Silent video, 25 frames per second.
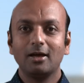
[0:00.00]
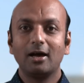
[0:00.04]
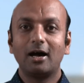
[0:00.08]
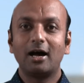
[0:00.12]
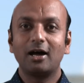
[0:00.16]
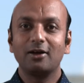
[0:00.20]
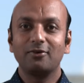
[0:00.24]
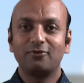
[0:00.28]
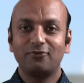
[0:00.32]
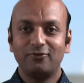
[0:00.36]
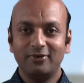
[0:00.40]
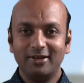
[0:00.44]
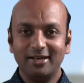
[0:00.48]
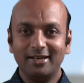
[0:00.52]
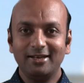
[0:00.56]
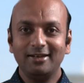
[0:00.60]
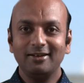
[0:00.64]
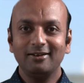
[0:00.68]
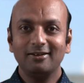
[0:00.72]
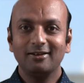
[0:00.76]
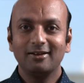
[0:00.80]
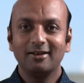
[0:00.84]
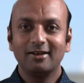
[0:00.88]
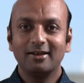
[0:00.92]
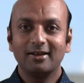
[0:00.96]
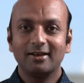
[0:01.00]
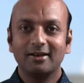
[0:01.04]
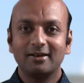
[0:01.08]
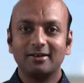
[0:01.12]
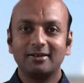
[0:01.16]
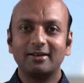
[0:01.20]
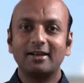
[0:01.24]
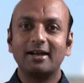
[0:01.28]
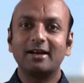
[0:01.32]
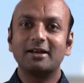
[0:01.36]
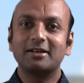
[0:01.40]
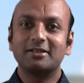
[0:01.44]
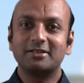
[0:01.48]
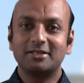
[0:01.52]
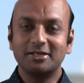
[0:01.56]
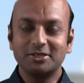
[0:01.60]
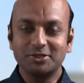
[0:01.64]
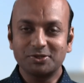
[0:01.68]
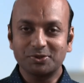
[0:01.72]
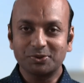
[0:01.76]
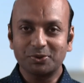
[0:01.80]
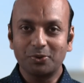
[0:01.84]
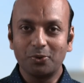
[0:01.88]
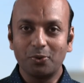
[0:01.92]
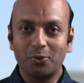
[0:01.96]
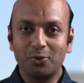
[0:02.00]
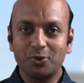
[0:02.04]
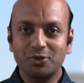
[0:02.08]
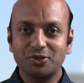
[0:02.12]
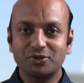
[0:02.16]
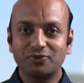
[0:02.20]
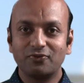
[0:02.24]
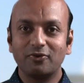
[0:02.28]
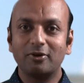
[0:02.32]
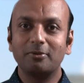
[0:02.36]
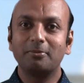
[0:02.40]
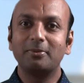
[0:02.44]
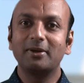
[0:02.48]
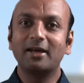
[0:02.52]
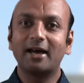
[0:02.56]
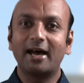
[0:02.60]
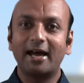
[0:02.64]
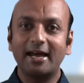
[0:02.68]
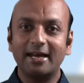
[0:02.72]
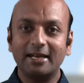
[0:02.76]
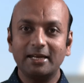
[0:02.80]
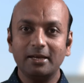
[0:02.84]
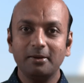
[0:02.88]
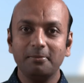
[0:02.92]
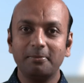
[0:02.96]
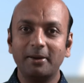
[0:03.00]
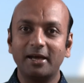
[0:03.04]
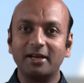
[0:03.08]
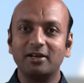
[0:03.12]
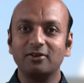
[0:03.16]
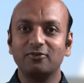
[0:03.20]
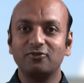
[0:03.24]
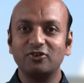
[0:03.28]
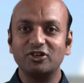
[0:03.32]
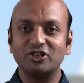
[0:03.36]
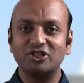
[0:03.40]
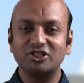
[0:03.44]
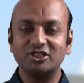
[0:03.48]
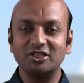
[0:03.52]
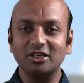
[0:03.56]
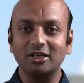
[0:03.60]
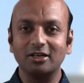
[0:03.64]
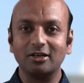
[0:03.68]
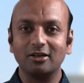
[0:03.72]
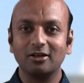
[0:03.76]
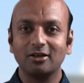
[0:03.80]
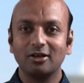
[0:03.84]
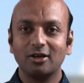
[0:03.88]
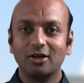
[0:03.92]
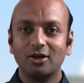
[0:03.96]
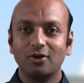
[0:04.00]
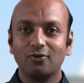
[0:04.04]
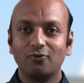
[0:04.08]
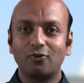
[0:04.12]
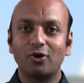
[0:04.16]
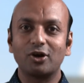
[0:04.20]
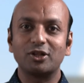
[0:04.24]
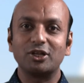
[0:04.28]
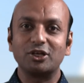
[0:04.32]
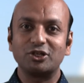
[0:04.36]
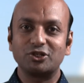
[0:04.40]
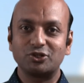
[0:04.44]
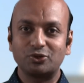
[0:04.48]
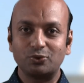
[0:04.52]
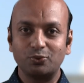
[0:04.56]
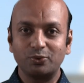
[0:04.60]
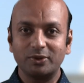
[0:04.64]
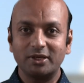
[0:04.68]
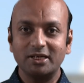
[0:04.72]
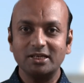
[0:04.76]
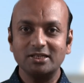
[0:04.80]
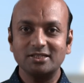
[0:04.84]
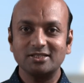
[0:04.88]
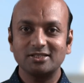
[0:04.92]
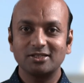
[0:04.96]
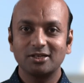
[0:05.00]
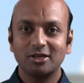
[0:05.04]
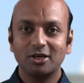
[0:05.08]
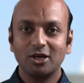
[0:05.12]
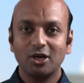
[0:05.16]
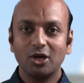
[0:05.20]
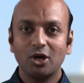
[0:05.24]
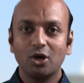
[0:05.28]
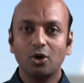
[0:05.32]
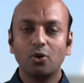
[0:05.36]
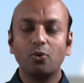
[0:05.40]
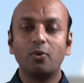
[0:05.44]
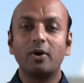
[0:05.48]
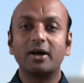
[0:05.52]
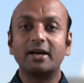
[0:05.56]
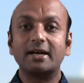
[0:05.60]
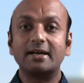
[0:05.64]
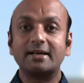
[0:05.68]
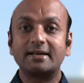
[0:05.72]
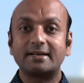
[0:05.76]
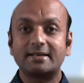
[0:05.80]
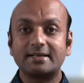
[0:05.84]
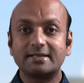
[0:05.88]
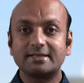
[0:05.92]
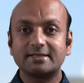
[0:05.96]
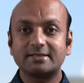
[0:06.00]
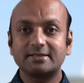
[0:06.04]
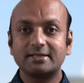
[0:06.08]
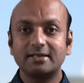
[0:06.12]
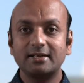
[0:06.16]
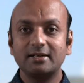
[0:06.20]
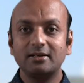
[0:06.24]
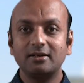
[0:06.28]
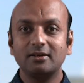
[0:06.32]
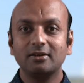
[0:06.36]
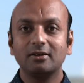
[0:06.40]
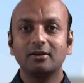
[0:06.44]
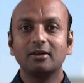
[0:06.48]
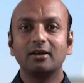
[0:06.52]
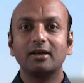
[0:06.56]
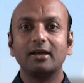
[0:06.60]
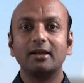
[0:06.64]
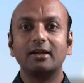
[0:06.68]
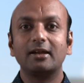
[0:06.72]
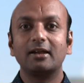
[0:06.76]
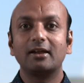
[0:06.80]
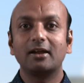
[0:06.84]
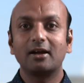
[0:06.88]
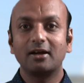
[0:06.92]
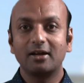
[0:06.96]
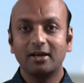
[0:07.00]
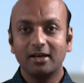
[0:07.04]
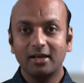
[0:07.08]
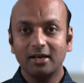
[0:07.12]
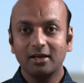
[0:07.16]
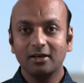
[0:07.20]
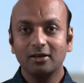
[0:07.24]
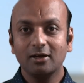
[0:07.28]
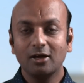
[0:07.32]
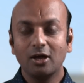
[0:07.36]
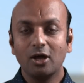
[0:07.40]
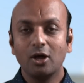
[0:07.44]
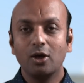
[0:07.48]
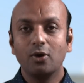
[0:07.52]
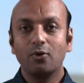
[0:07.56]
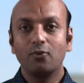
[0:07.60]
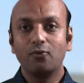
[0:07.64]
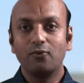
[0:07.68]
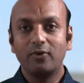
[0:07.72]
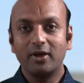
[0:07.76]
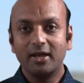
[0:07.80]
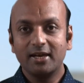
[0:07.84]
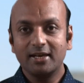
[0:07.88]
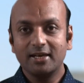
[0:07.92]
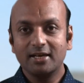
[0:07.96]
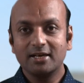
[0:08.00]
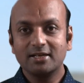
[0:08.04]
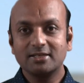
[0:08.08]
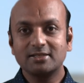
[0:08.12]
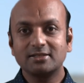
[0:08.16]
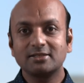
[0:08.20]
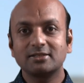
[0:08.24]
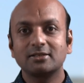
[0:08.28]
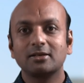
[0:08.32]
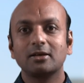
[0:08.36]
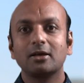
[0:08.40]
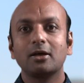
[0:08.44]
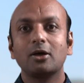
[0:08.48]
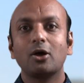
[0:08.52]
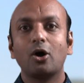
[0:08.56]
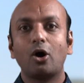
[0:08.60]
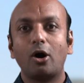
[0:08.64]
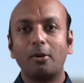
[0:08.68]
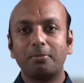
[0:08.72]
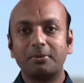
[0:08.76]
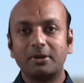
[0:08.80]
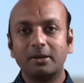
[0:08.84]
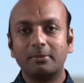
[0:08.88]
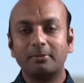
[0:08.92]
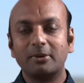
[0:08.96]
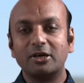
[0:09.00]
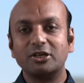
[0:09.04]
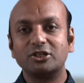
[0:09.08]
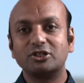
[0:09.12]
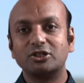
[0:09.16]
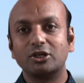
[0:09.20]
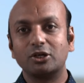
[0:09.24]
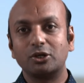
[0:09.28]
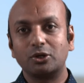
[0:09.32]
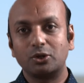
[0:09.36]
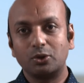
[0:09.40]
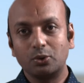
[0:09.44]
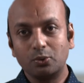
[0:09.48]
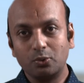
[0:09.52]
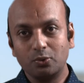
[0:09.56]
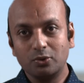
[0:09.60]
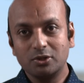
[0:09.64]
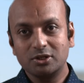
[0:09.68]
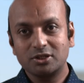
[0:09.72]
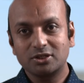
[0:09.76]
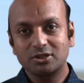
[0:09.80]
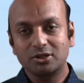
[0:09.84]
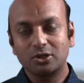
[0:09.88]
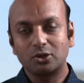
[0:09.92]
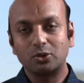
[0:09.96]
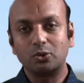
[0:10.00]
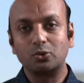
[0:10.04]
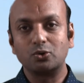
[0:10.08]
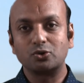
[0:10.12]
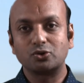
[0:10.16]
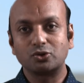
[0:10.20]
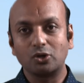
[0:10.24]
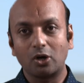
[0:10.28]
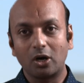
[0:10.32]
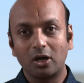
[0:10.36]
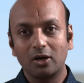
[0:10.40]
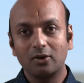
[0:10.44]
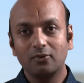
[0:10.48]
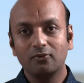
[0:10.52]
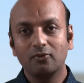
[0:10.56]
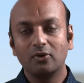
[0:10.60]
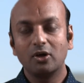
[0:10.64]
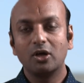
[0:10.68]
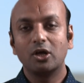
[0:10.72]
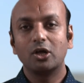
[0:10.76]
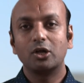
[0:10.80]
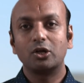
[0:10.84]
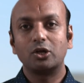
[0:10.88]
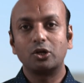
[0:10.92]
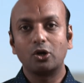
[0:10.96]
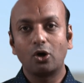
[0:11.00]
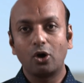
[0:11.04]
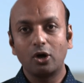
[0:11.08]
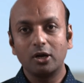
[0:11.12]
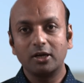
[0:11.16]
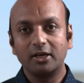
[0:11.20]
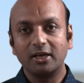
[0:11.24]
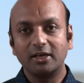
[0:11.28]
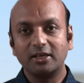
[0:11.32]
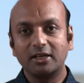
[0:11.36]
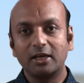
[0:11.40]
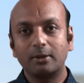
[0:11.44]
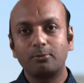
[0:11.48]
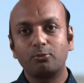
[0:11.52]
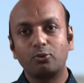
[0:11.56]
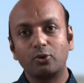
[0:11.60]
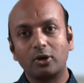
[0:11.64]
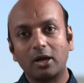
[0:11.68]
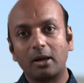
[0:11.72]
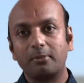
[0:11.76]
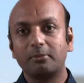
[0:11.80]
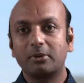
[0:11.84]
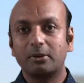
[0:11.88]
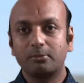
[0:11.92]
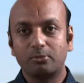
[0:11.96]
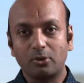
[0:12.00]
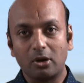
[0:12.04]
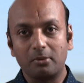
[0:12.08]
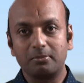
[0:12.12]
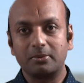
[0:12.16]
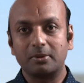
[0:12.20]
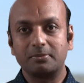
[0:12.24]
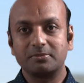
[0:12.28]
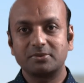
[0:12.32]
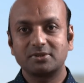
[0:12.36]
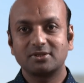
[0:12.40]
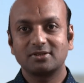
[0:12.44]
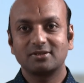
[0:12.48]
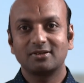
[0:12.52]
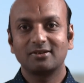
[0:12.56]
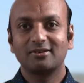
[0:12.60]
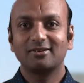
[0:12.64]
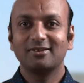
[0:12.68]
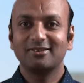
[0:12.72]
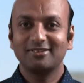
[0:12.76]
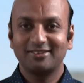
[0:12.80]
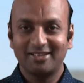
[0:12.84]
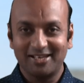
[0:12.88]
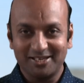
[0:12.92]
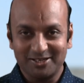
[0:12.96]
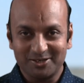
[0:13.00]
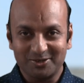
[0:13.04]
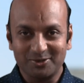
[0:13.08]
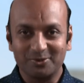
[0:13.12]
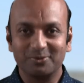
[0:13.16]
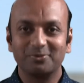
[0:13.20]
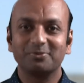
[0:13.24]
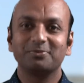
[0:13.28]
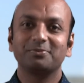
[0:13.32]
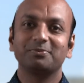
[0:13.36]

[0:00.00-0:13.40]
I feel that this course will be highly beneficial for the students who are interested in learning various optimization tools to solve non-linear programming problems. Thank you.